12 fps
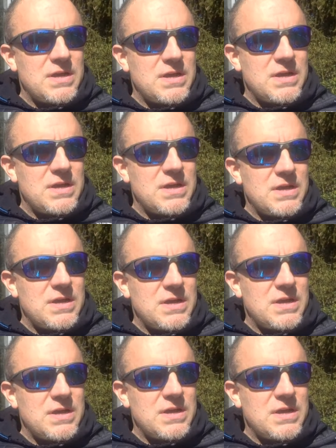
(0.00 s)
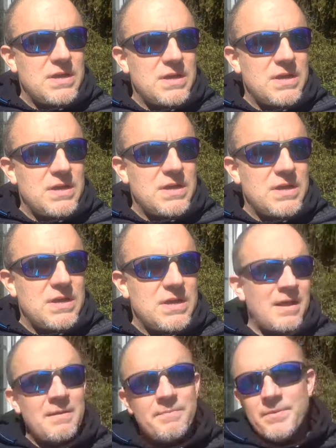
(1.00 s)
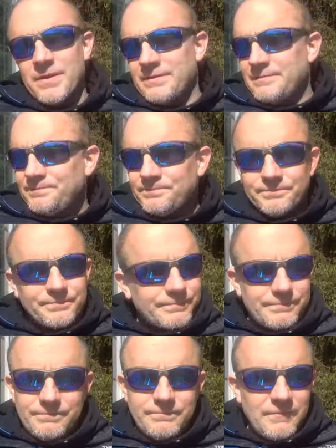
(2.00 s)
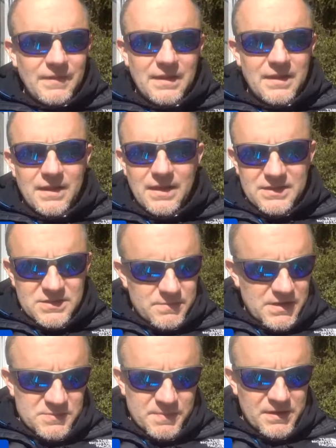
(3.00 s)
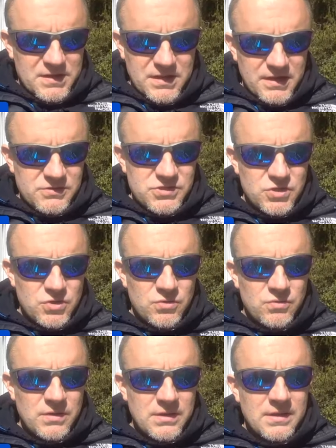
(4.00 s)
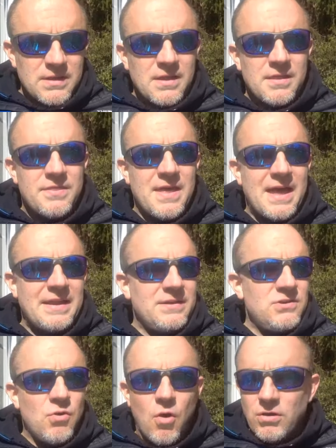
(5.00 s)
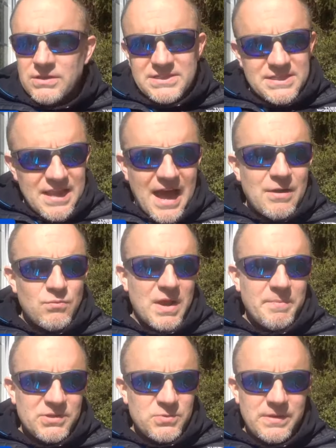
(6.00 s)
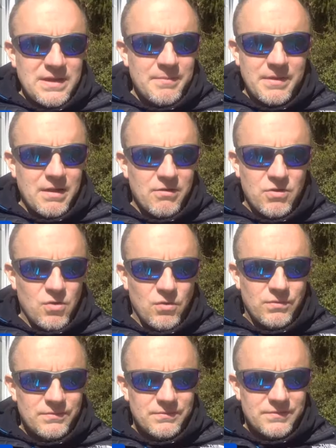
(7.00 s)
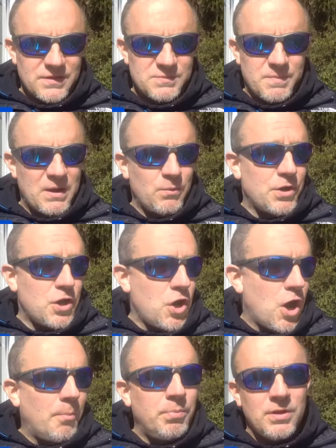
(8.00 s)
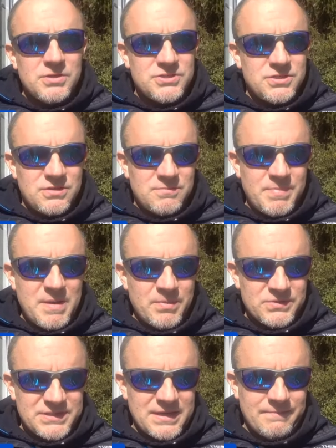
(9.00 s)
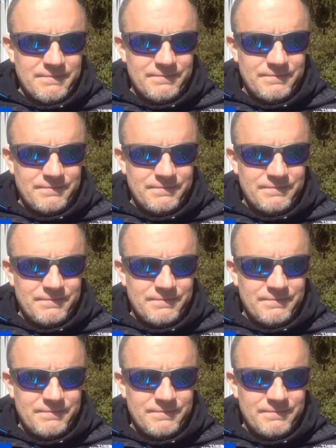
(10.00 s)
bring him in. He's on the cheap, blah, blah, blah. But it's been clear, too, that all is not right between him and Gerrit Cole, despite what a couple of people said.